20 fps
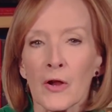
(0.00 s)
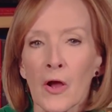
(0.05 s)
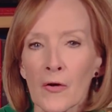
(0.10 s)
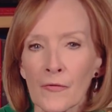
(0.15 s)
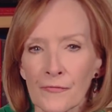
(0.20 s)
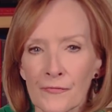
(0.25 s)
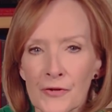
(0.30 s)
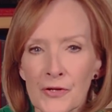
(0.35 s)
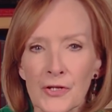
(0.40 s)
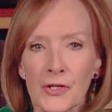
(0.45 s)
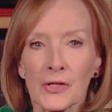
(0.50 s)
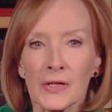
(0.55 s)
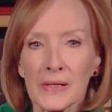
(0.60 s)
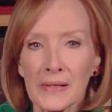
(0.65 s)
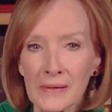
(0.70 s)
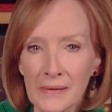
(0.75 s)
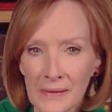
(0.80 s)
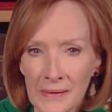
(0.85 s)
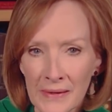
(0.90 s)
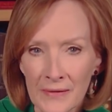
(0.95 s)
officially
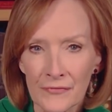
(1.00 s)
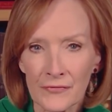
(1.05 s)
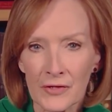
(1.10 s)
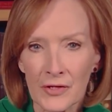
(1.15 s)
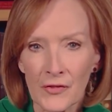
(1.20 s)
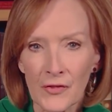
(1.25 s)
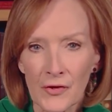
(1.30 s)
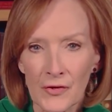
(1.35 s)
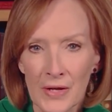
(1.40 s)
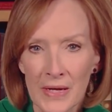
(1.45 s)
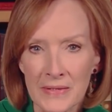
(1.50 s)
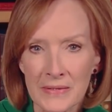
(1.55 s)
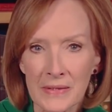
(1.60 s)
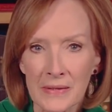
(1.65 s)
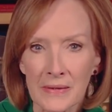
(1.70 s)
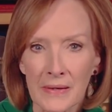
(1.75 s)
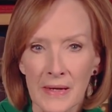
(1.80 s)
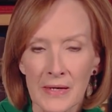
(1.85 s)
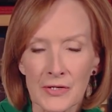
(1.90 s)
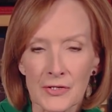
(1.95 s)
lifted the
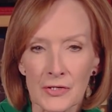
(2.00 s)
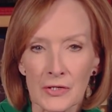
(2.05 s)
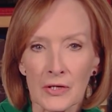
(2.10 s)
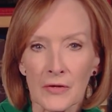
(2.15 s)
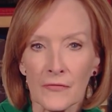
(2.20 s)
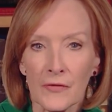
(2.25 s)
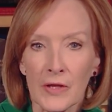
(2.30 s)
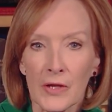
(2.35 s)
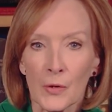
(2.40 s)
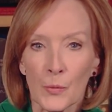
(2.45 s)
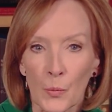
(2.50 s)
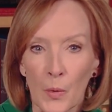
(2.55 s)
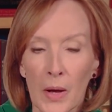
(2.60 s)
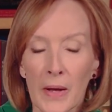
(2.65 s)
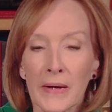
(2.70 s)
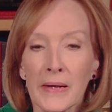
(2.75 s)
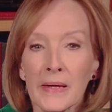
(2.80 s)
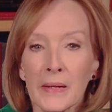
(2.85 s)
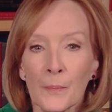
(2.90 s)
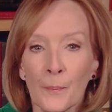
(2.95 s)
designation of the Iranian